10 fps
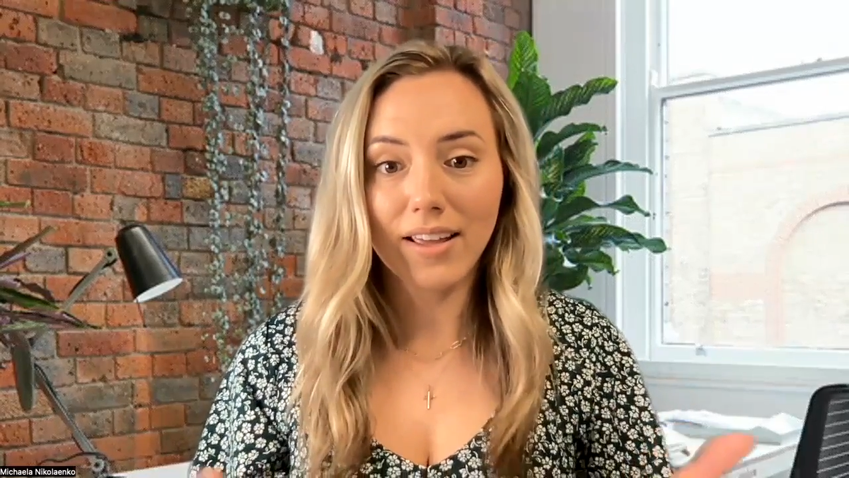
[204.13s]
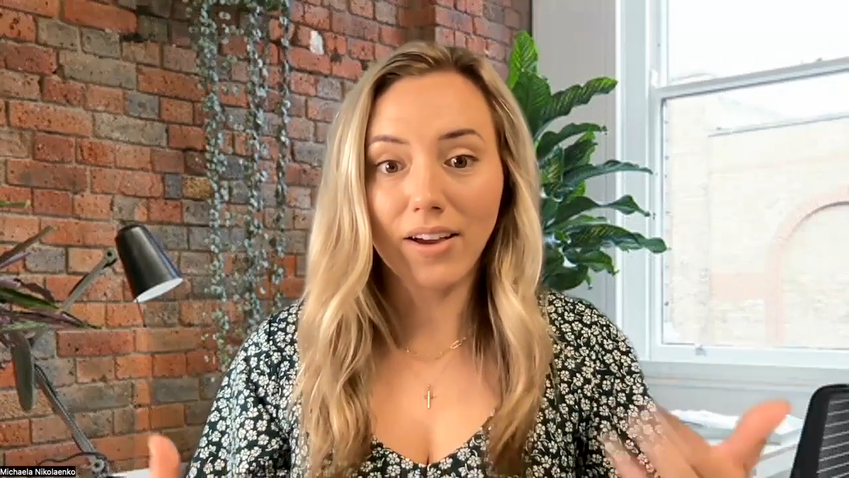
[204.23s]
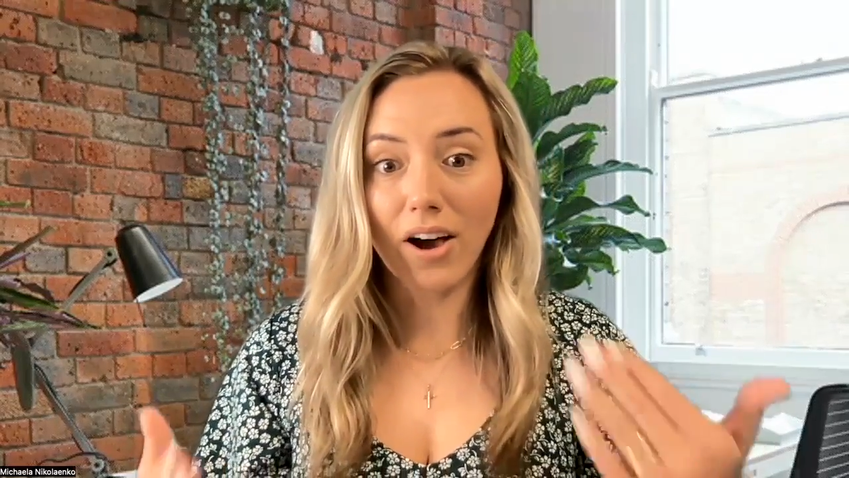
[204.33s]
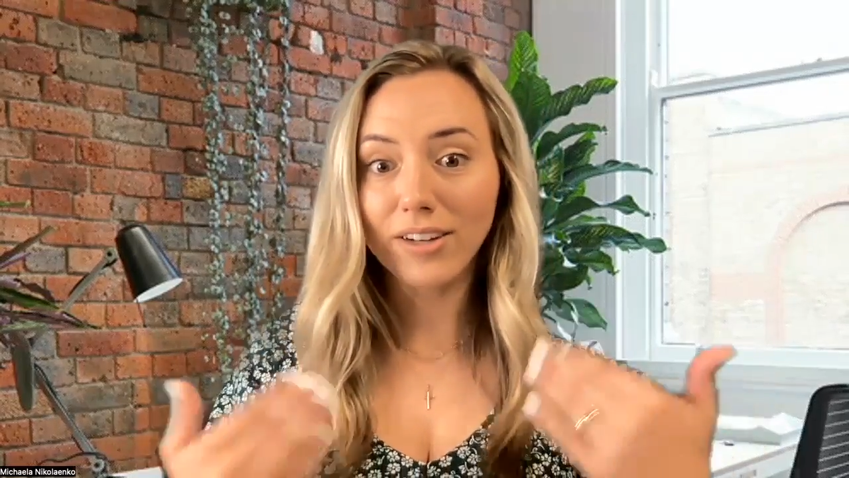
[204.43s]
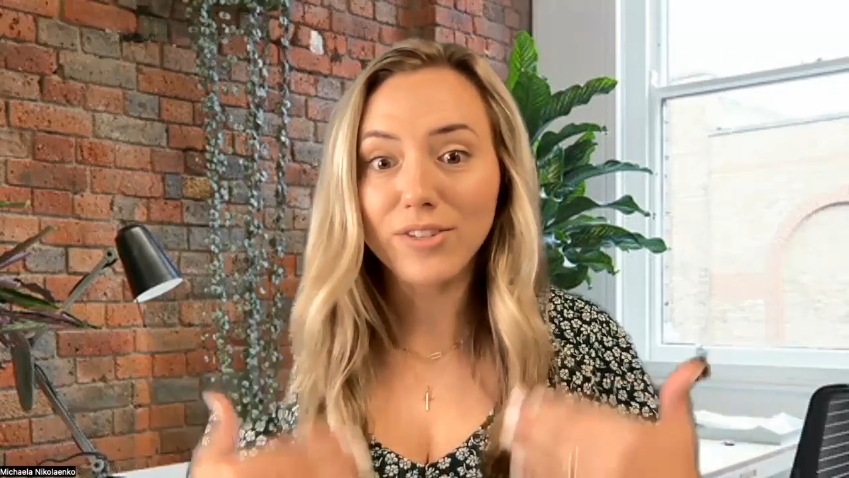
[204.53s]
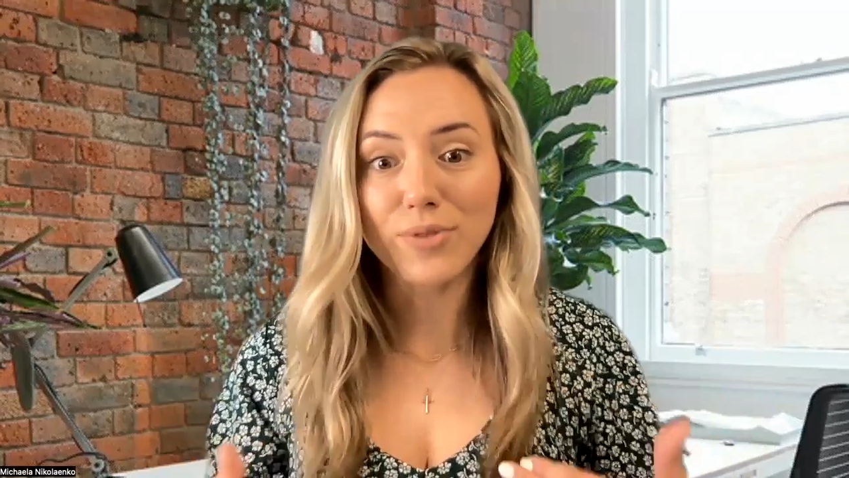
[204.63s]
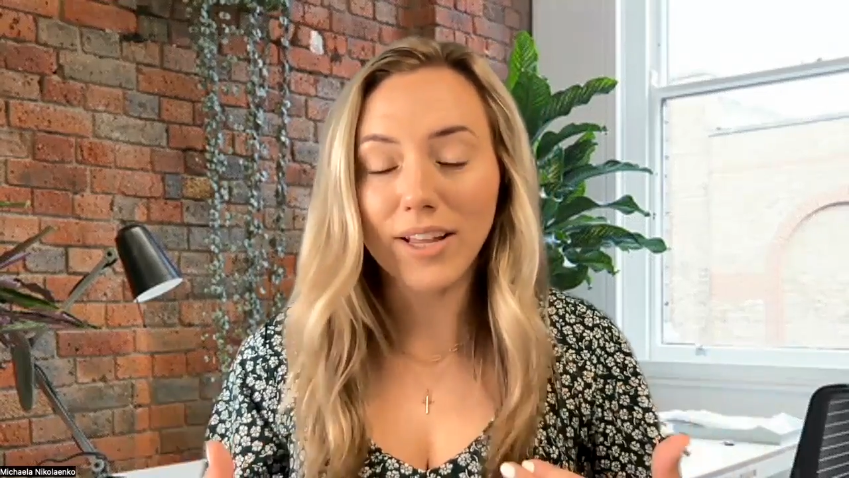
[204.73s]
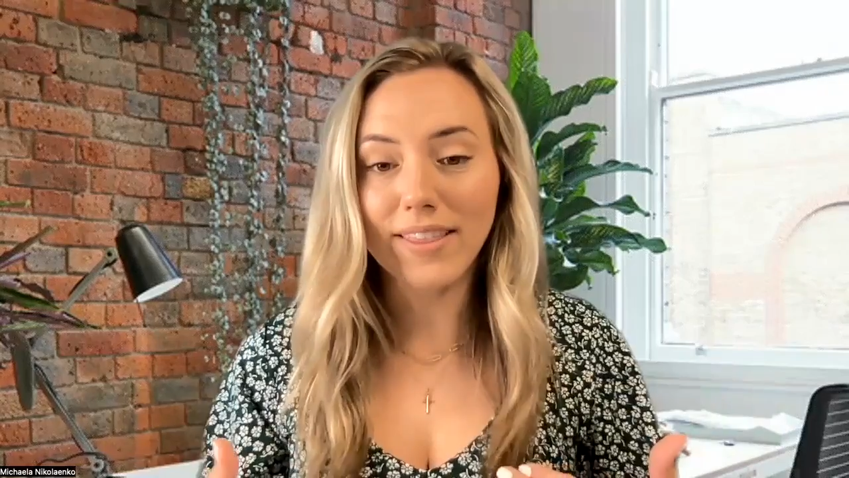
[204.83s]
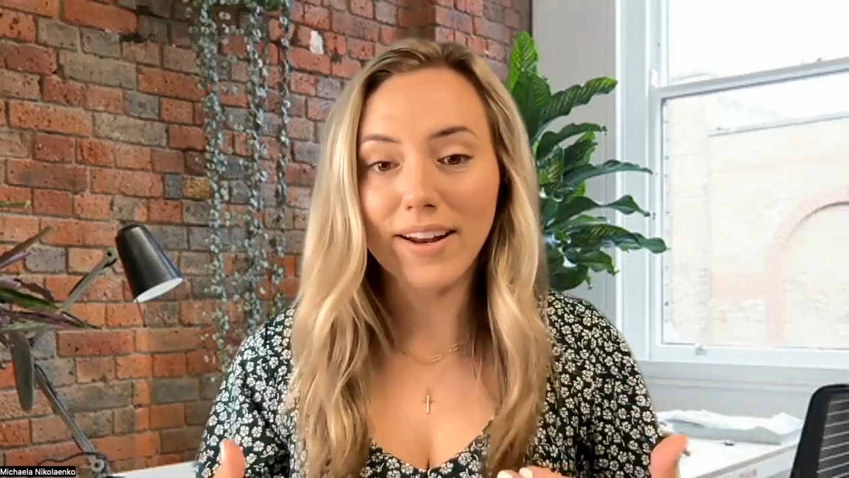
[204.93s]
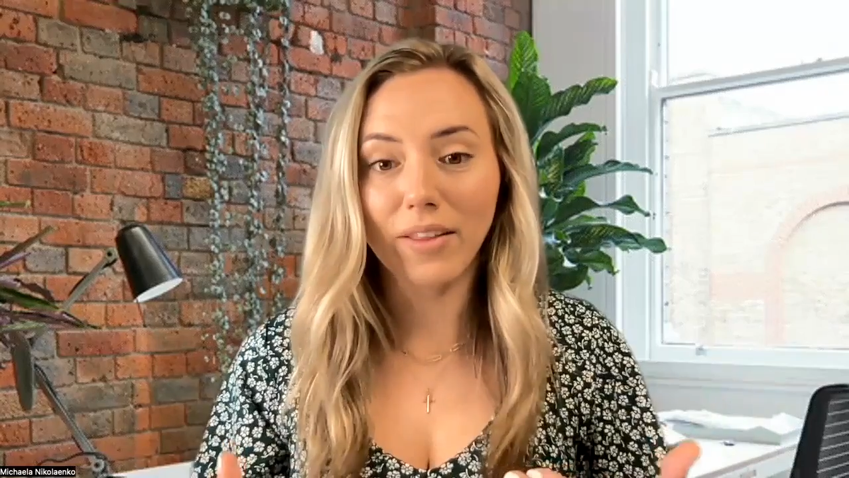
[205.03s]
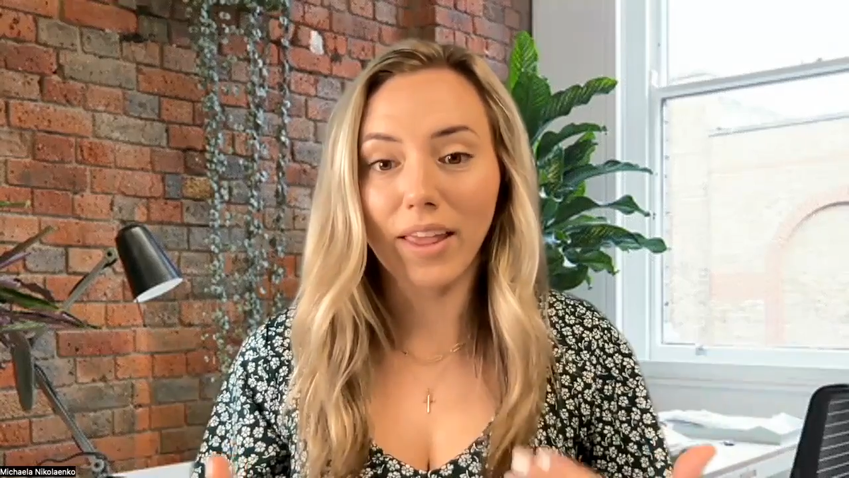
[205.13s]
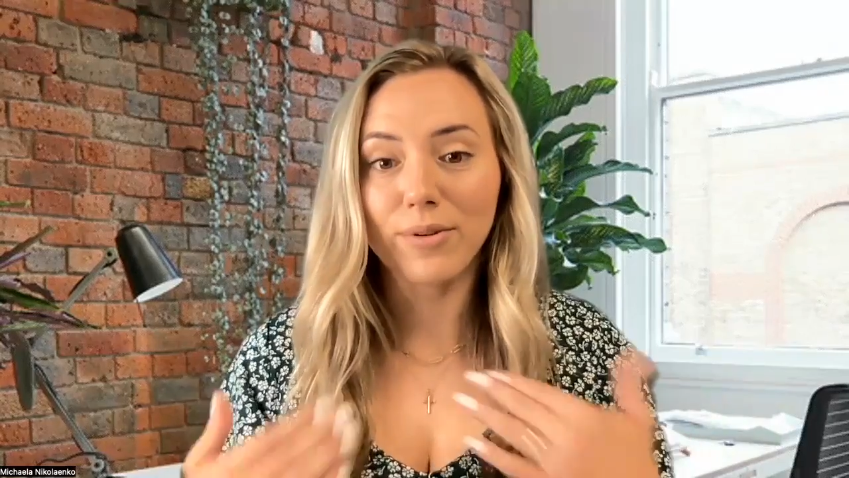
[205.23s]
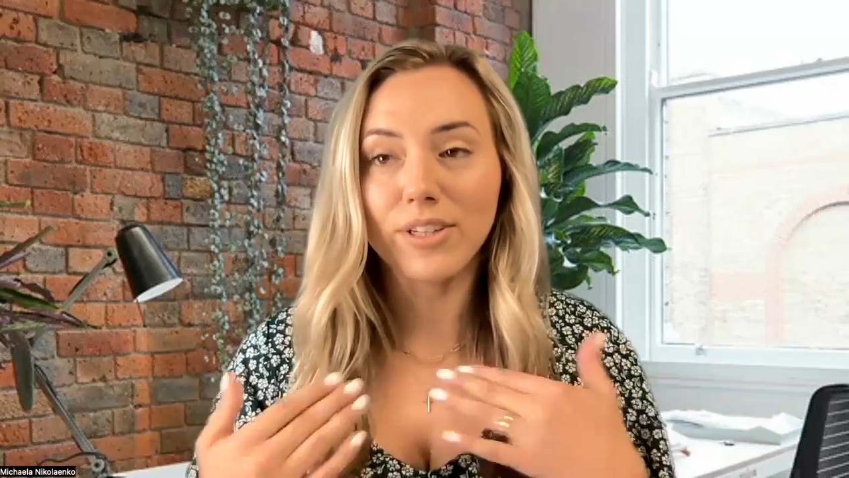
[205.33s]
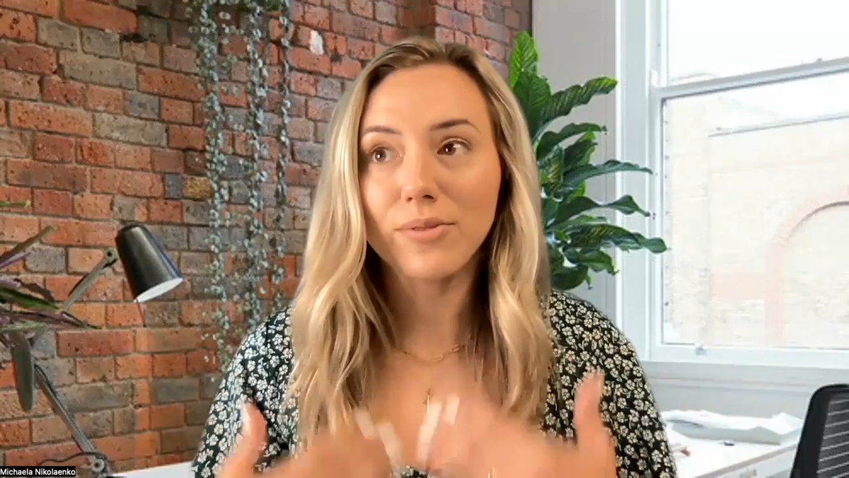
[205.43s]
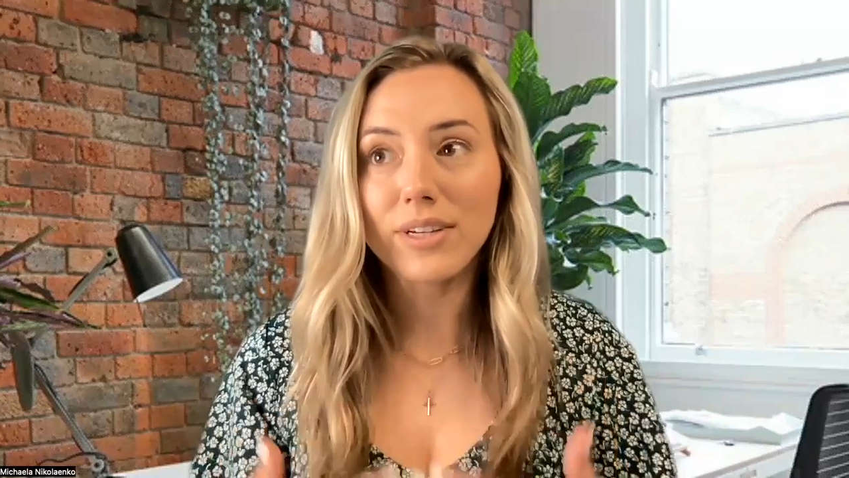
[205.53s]
God is right there. Like,
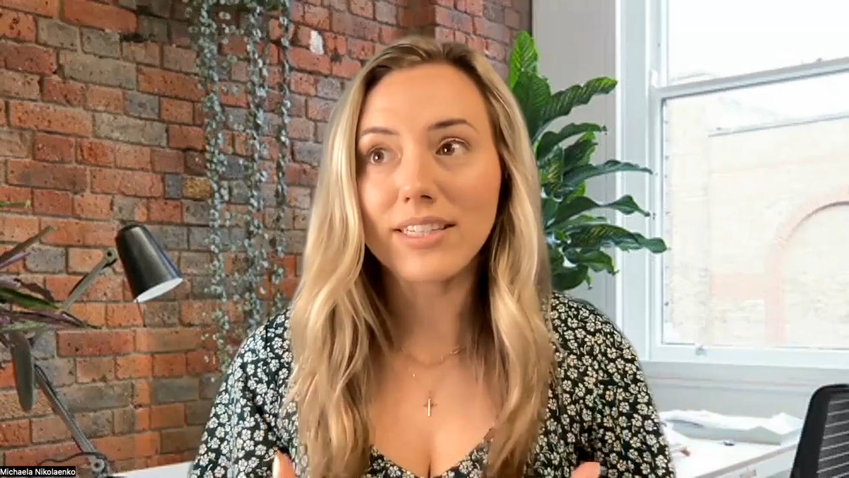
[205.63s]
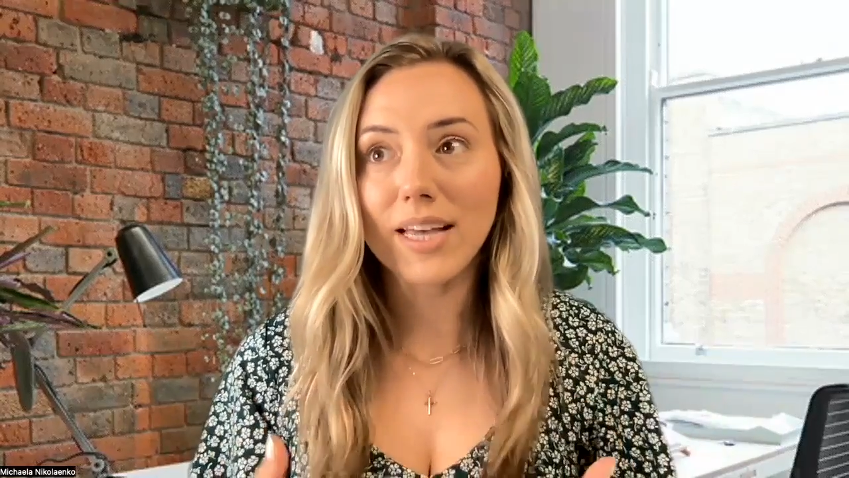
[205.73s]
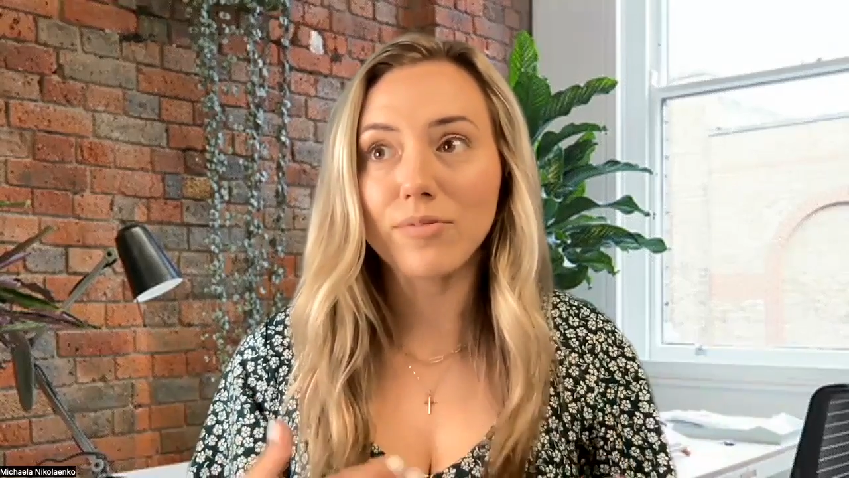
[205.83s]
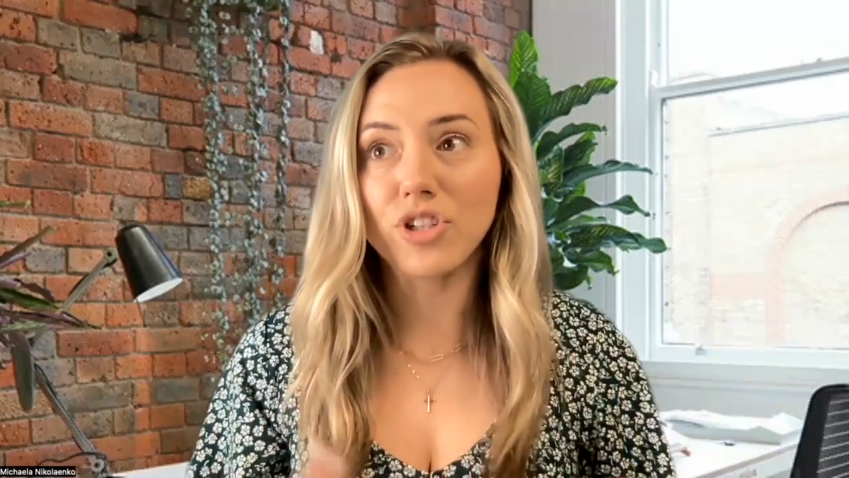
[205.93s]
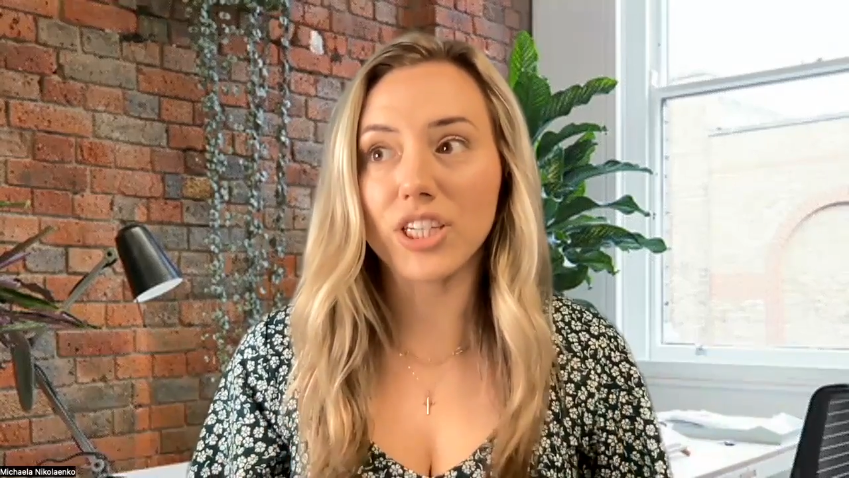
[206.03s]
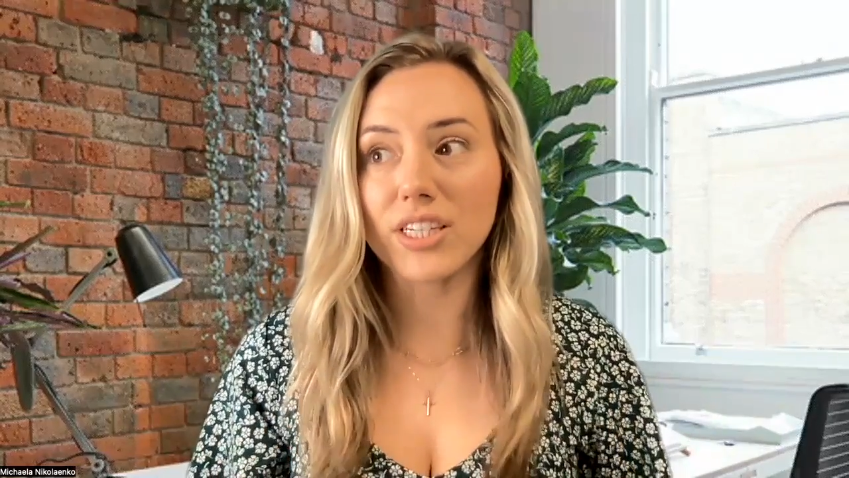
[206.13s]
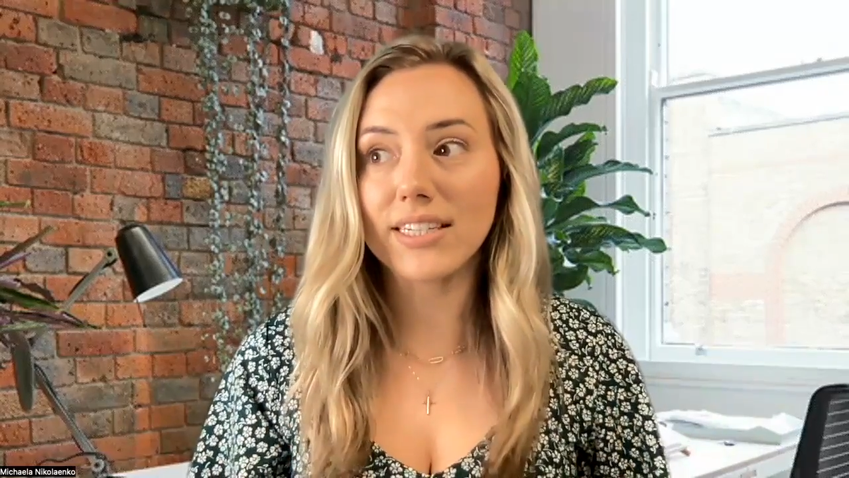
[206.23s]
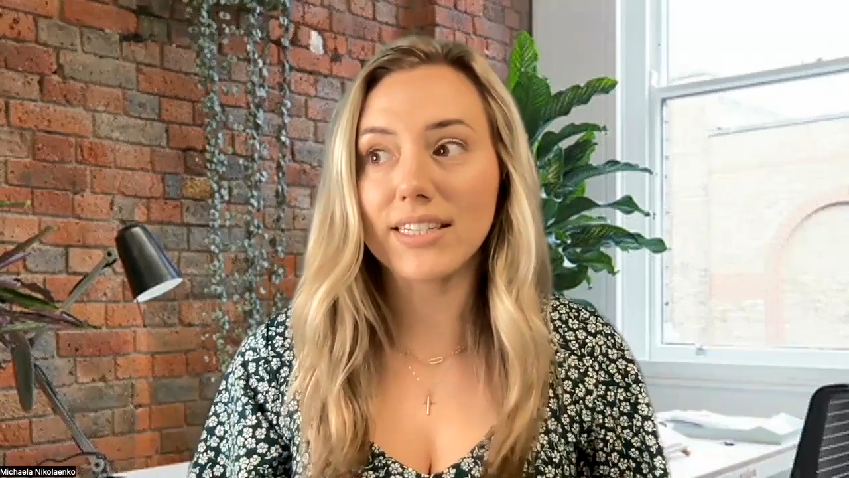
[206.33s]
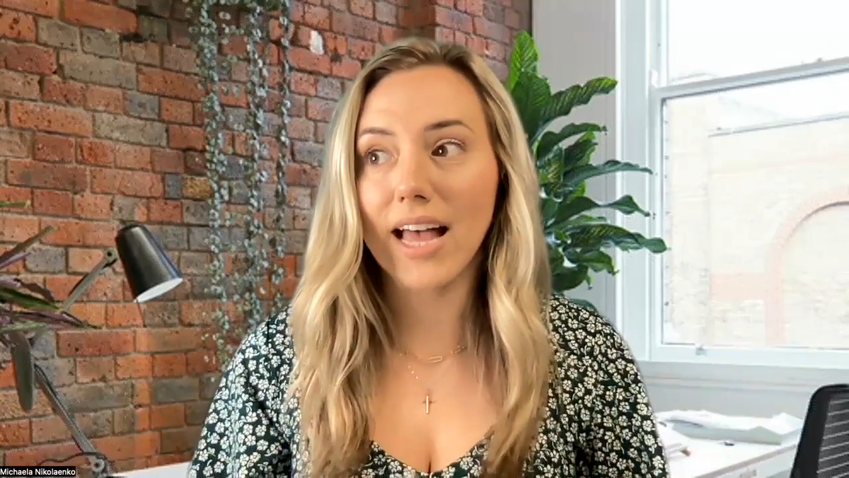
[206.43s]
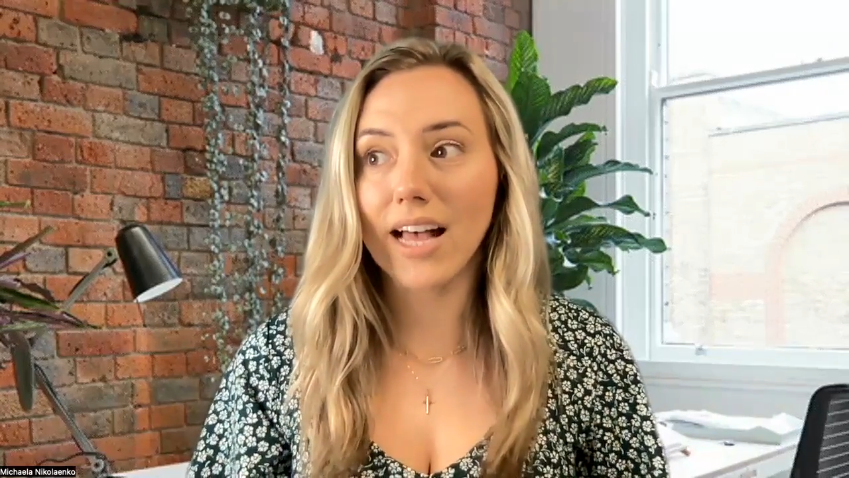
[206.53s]
when you accept Jesus